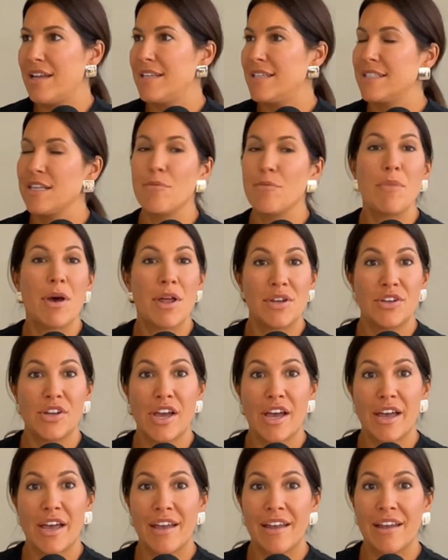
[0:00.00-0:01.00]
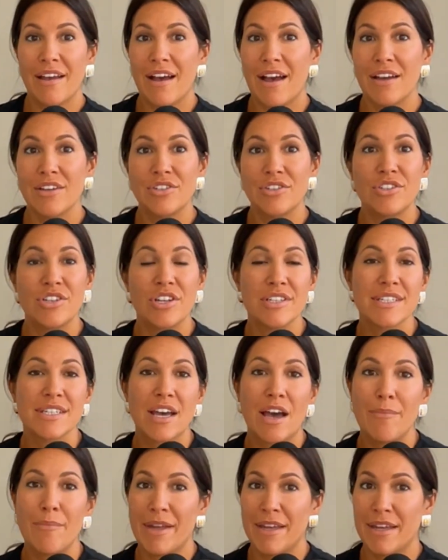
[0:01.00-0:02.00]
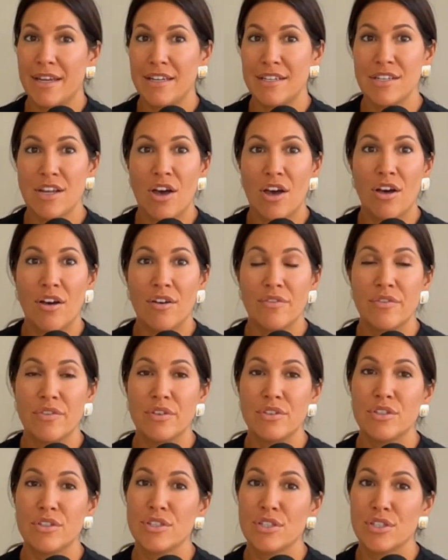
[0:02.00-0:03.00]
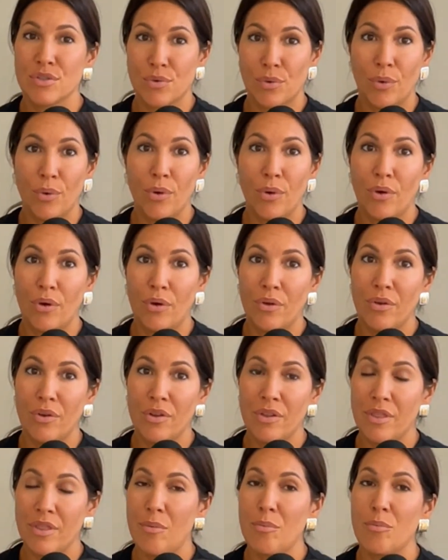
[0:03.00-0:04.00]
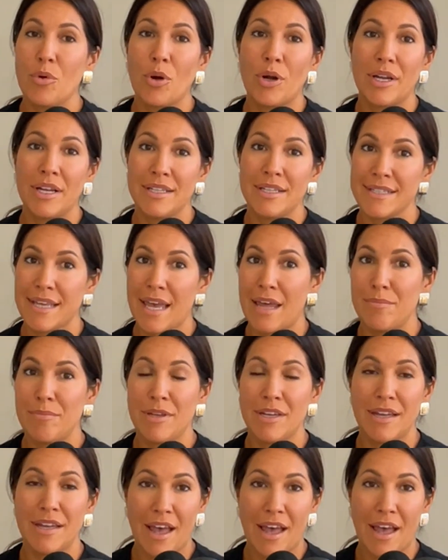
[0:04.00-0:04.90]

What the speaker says: It's a Monday. I just got my kids off to school. The mornings can be